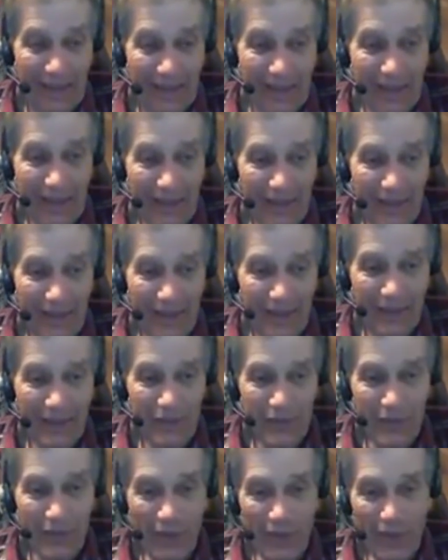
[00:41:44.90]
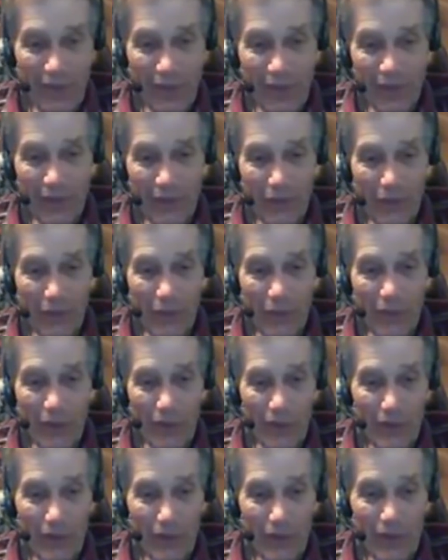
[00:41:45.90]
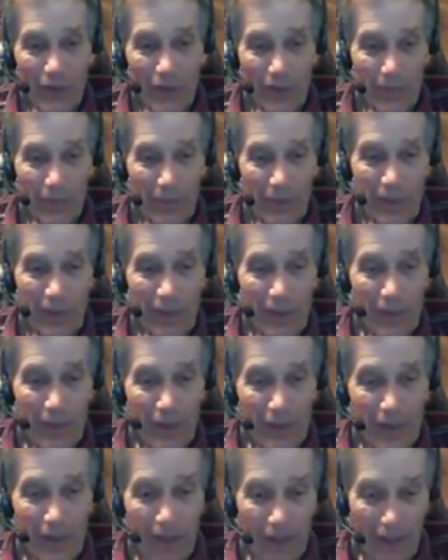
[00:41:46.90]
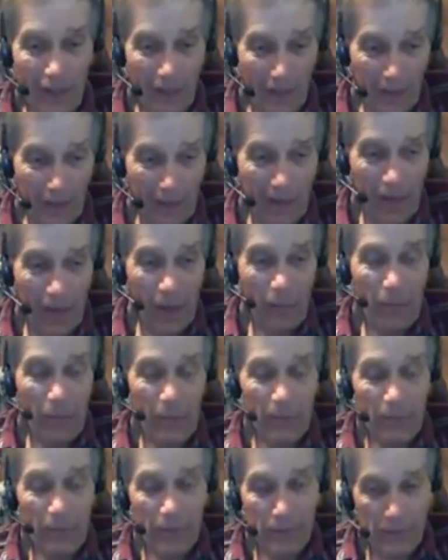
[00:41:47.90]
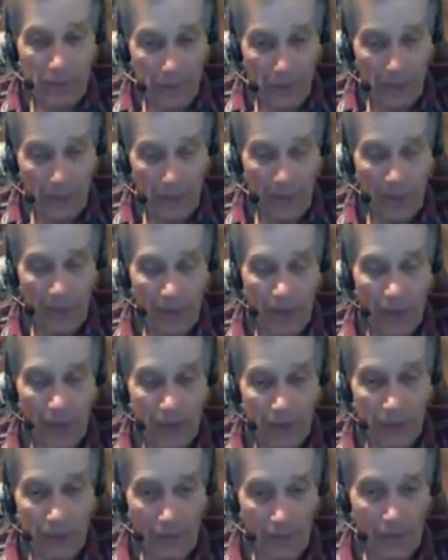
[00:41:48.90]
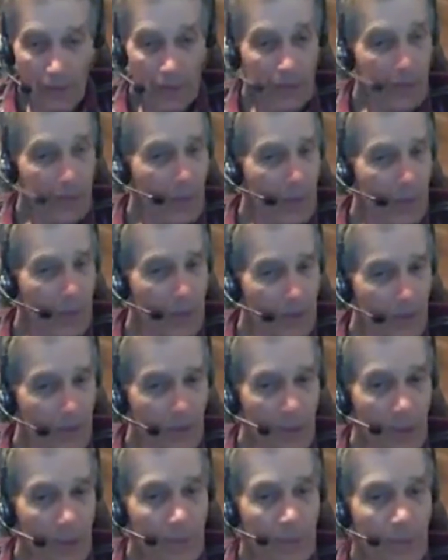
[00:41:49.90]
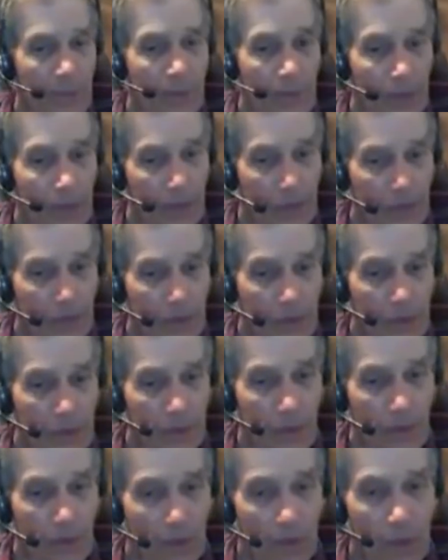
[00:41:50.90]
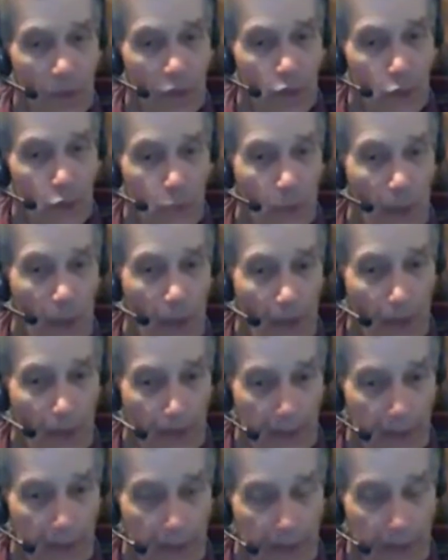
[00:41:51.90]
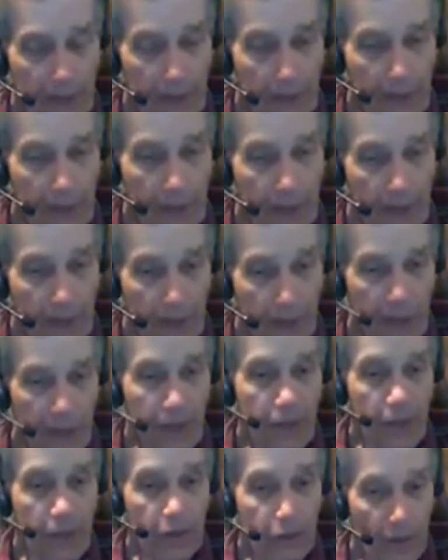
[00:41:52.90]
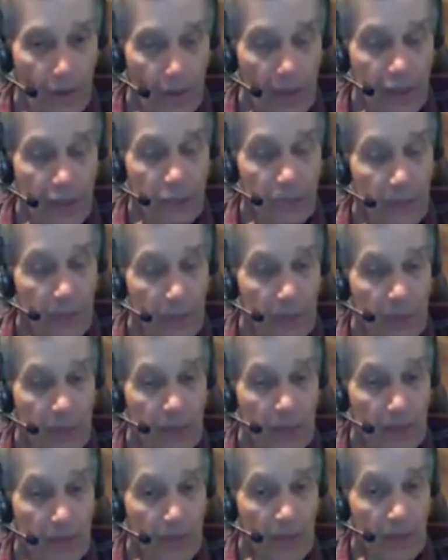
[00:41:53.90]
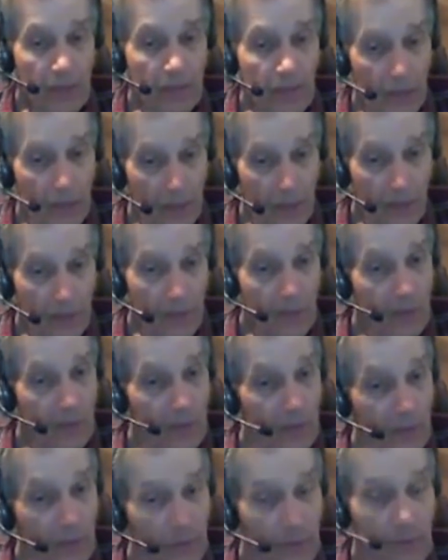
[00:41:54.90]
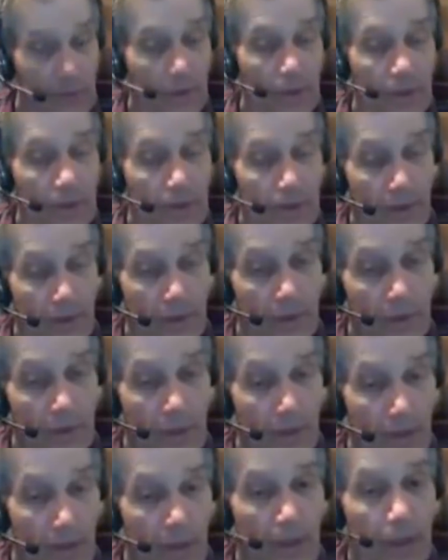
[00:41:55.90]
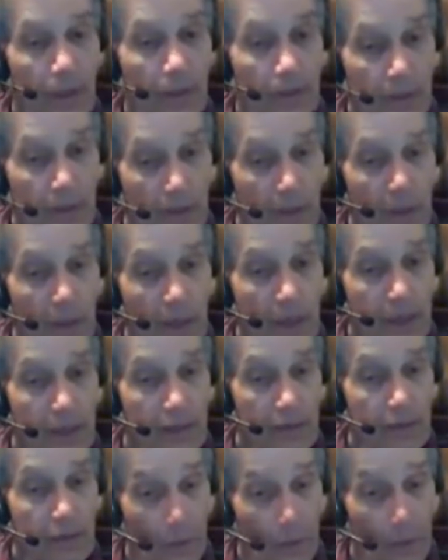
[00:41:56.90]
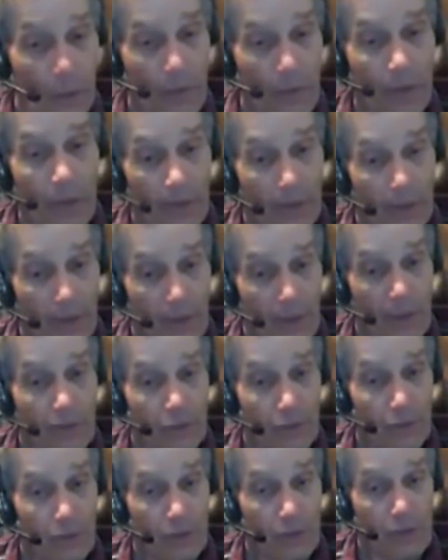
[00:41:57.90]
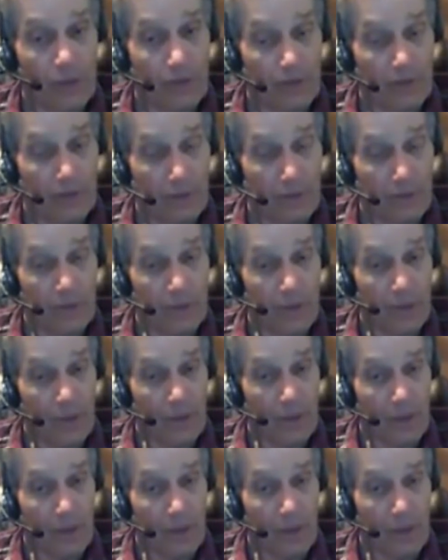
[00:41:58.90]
it's the luck of the draw. I mean, a lot of people use lemongrass oil, but you got to use lemongrass oil sparingly. It attracts bees, but if it's too strong, it acts as a repellent against bees. And